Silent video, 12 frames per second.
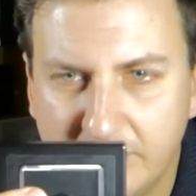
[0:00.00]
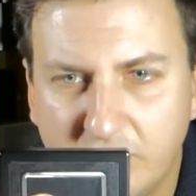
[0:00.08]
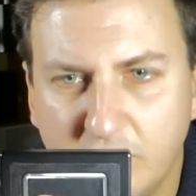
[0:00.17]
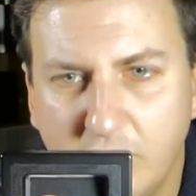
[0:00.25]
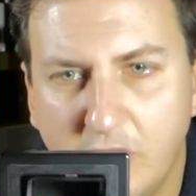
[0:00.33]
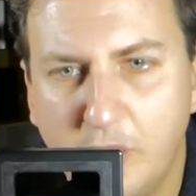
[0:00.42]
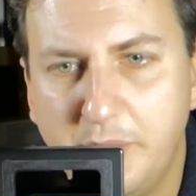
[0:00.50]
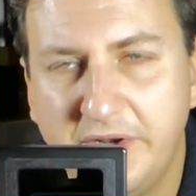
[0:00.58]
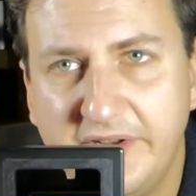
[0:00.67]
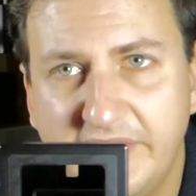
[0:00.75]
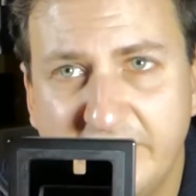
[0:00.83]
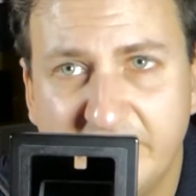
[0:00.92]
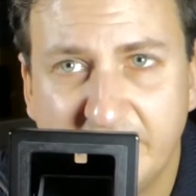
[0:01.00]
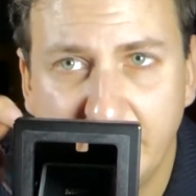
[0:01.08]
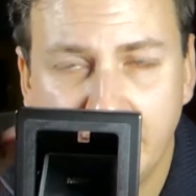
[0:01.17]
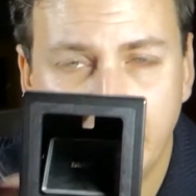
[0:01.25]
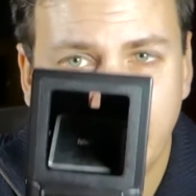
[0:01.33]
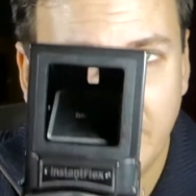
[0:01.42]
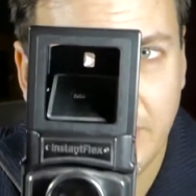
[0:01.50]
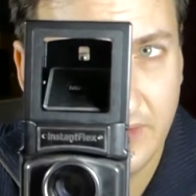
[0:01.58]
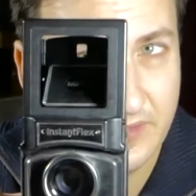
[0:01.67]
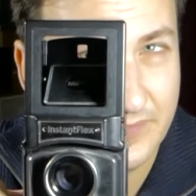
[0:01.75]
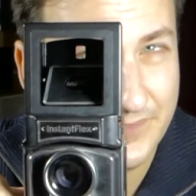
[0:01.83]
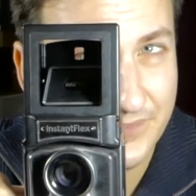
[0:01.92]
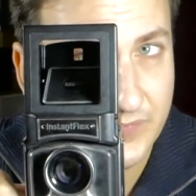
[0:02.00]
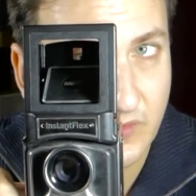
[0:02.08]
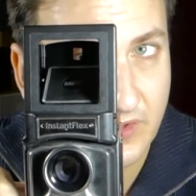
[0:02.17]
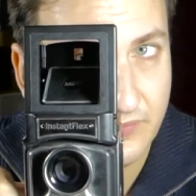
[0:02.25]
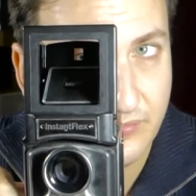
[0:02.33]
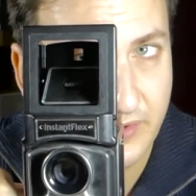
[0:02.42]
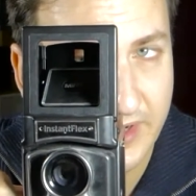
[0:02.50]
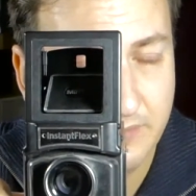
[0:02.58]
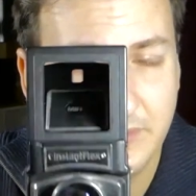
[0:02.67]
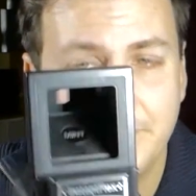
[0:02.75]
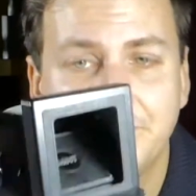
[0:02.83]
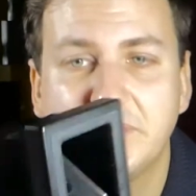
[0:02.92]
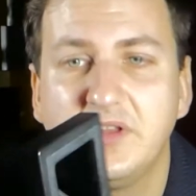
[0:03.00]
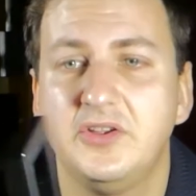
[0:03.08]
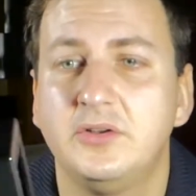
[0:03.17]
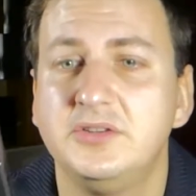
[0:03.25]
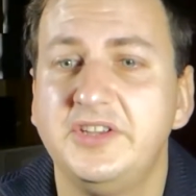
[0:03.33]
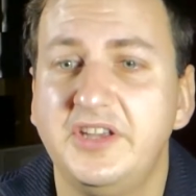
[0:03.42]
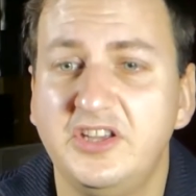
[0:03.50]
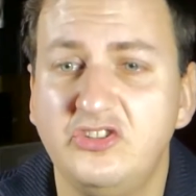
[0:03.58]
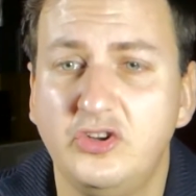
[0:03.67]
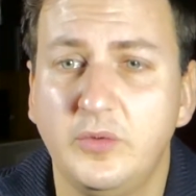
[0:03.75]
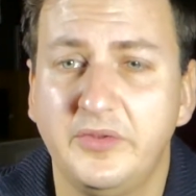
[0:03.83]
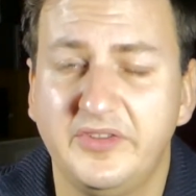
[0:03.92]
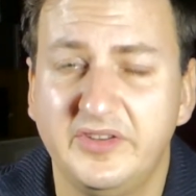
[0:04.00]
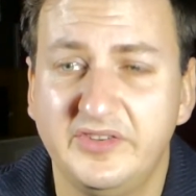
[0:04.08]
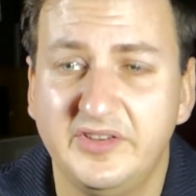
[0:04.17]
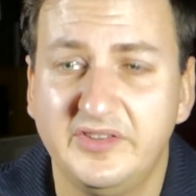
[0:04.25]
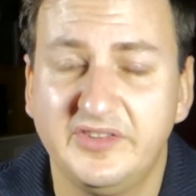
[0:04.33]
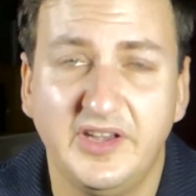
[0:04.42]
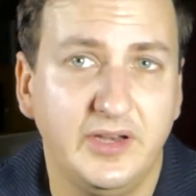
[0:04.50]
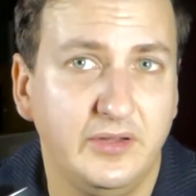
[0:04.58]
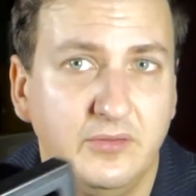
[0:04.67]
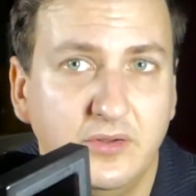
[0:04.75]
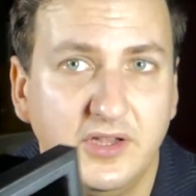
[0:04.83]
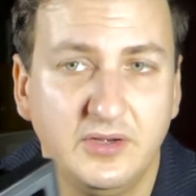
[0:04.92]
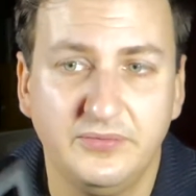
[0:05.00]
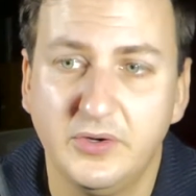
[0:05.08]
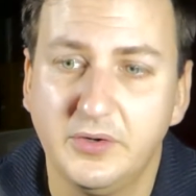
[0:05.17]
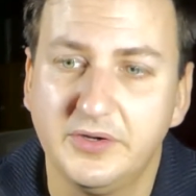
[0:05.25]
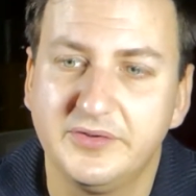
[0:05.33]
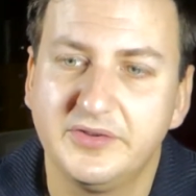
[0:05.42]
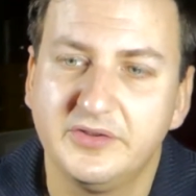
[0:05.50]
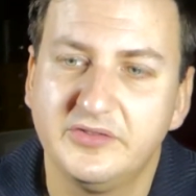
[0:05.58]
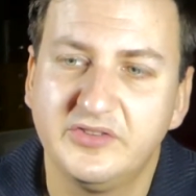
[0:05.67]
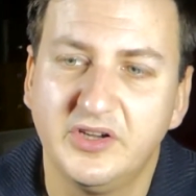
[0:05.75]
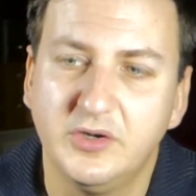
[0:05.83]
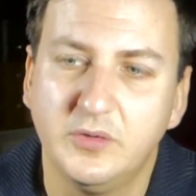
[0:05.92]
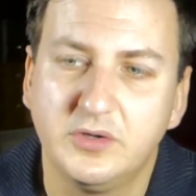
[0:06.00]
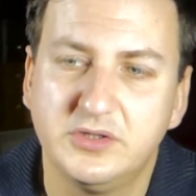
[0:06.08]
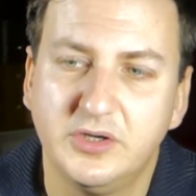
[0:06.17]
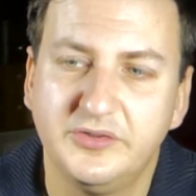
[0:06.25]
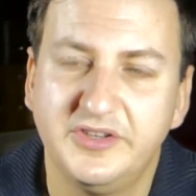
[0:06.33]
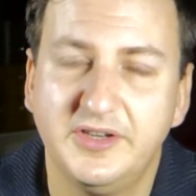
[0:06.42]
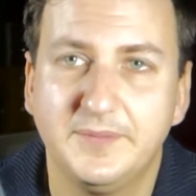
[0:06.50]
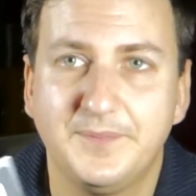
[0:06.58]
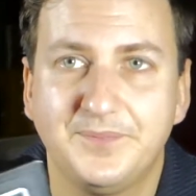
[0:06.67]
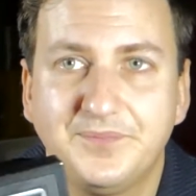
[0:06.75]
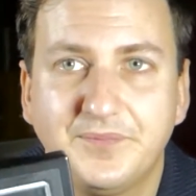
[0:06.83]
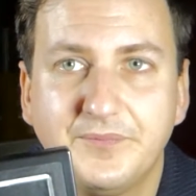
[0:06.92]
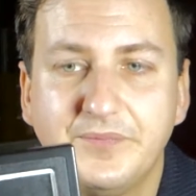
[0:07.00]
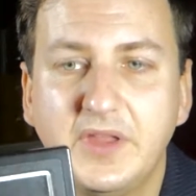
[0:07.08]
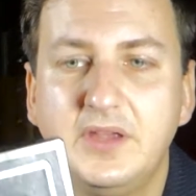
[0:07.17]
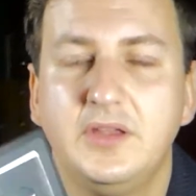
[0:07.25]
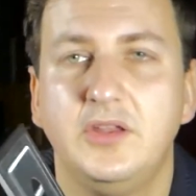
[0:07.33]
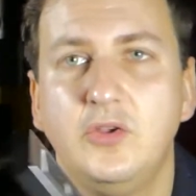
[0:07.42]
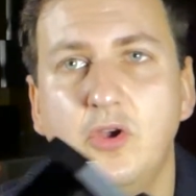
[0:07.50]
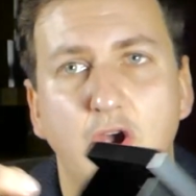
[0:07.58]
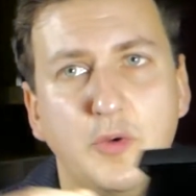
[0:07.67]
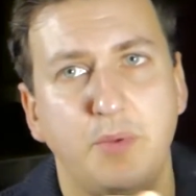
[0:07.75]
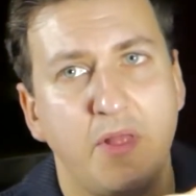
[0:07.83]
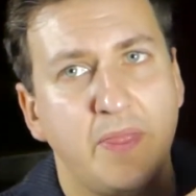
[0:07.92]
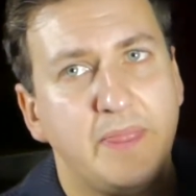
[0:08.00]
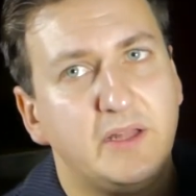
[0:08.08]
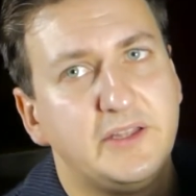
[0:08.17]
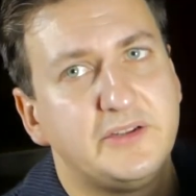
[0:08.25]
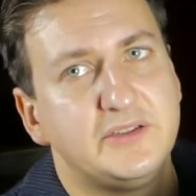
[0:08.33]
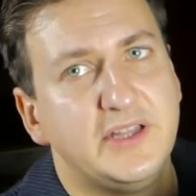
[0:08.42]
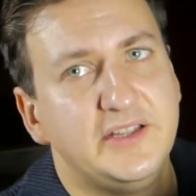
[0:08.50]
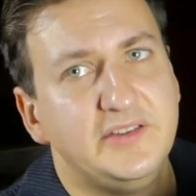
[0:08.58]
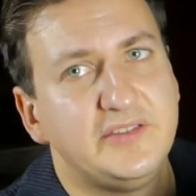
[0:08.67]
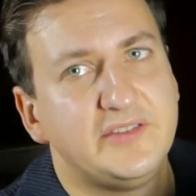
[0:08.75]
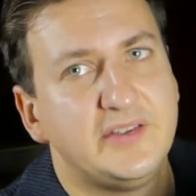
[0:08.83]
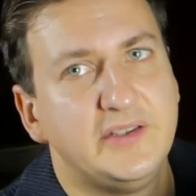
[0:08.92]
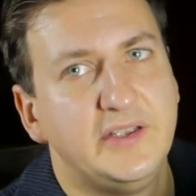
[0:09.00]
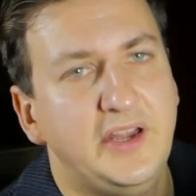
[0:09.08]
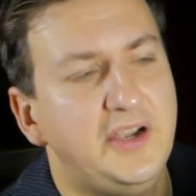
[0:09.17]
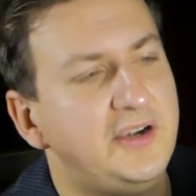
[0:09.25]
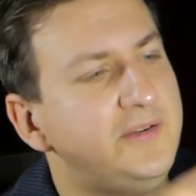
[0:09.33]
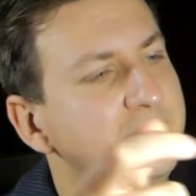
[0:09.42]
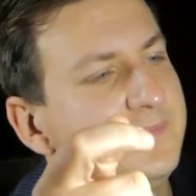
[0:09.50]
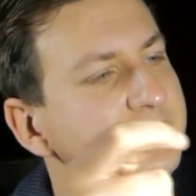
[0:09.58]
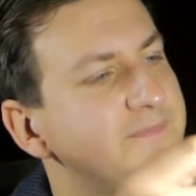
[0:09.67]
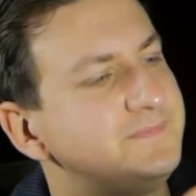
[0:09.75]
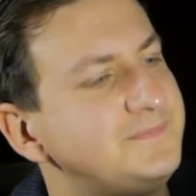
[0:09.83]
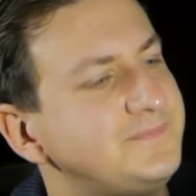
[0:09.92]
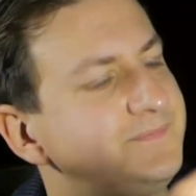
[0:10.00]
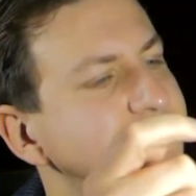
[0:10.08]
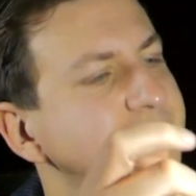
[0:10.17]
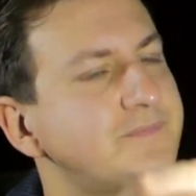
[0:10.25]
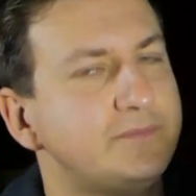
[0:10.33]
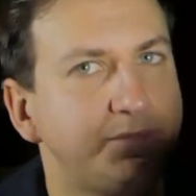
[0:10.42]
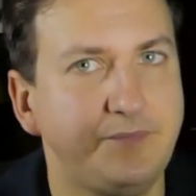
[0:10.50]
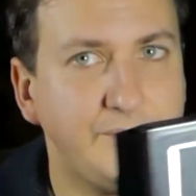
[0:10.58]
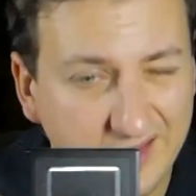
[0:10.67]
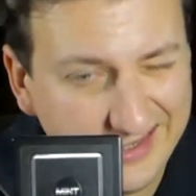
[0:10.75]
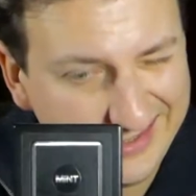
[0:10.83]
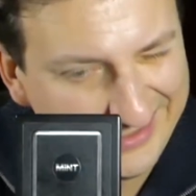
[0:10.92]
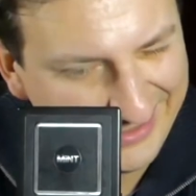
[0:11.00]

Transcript: to open this and then you can frame. The only issue with this is that you can focus. So close it, you open the little lens here, and